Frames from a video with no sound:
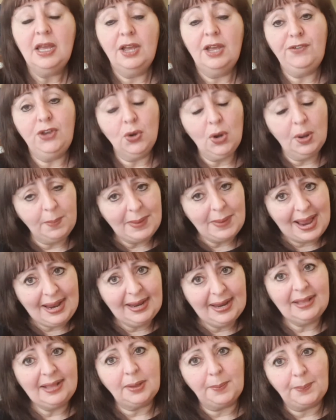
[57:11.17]
If you are
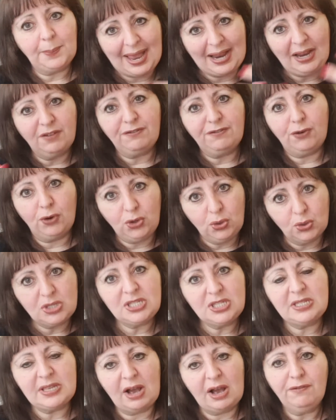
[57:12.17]
making the blanket for
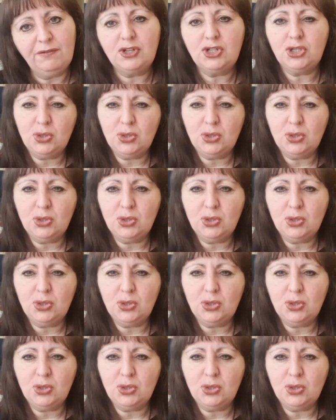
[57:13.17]
yourself,